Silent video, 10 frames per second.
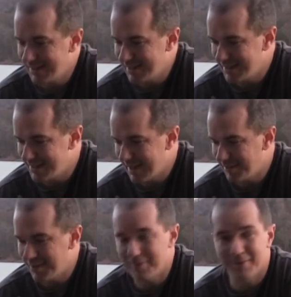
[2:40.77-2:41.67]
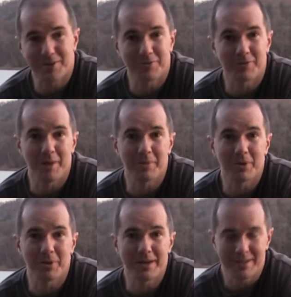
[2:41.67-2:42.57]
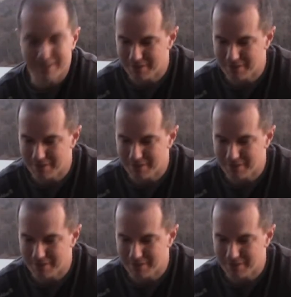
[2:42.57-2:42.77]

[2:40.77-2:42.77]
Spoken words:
is to have that fish flopping away.